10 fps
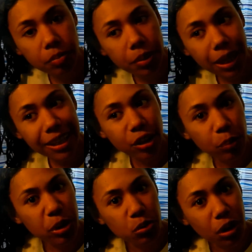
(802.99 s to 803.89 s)
but like
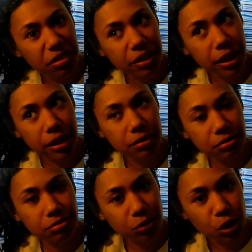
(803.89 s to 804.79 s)
don't be rough and like,
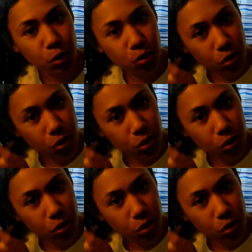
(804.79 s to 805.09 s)
you know,